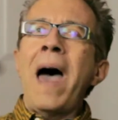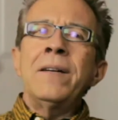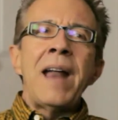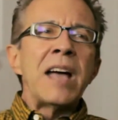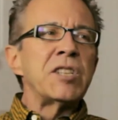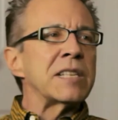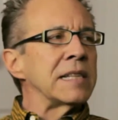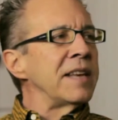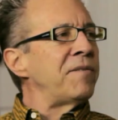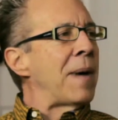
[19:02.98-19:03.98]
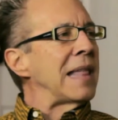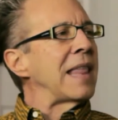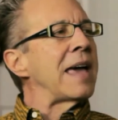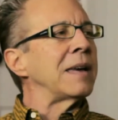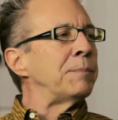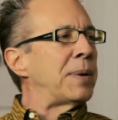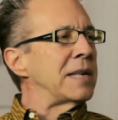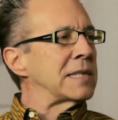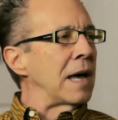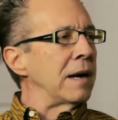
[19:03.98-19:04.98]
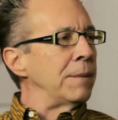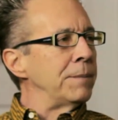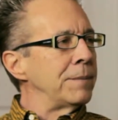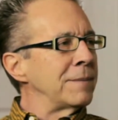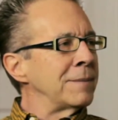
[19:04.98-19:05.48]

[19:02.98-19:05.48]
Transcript: why don't I just lift my leg and piss on him?